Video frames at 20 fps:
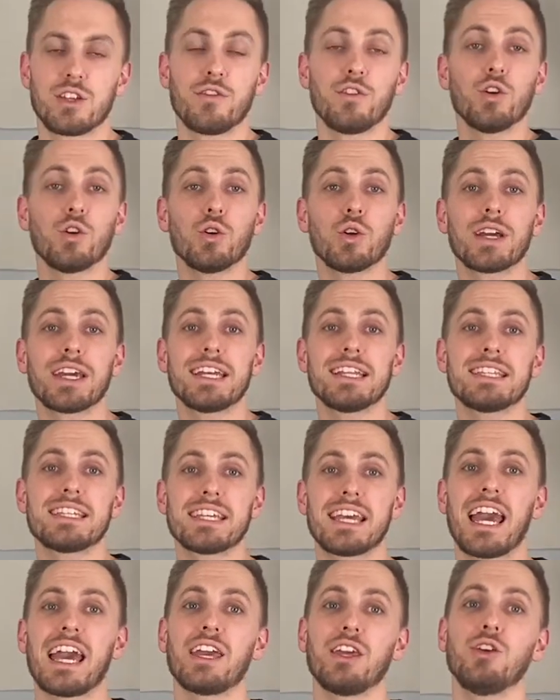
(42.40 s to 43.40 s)
if you're looking to
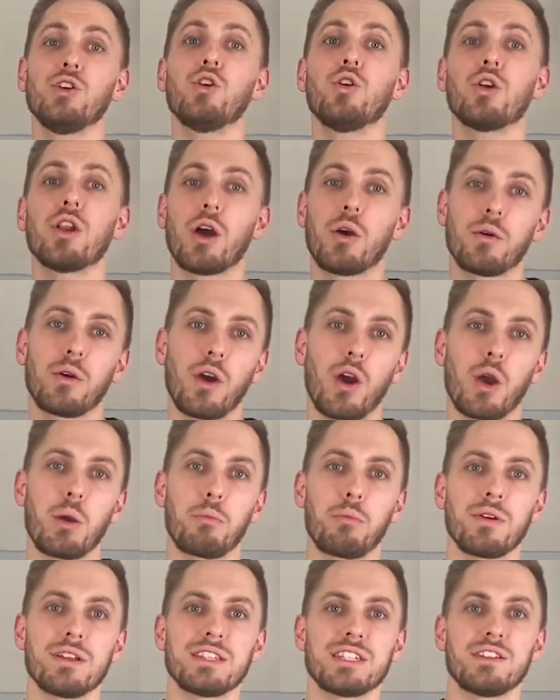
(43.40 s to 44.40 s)
get your logo
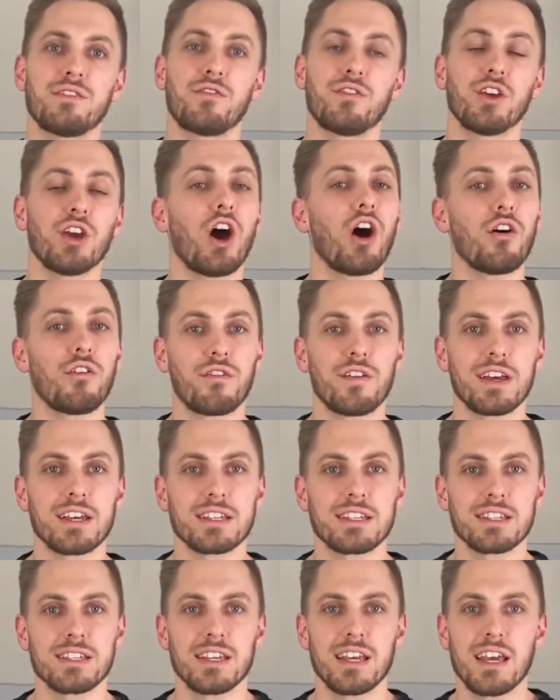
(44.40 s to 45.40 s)
printed for your
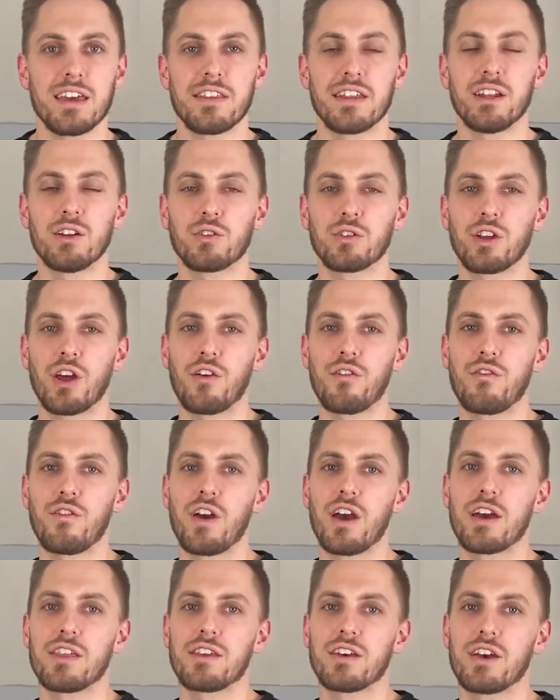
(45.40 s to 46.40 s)
office, then look no
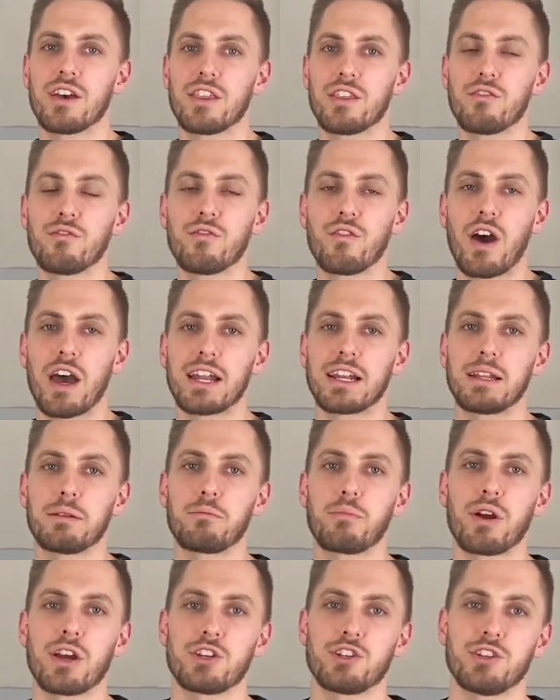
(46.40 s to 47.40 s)
further than Vinyl
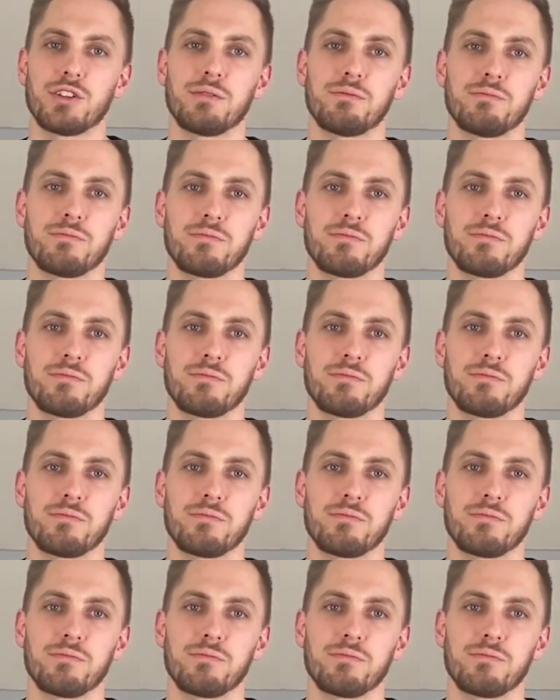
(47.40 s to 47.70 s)
Impression.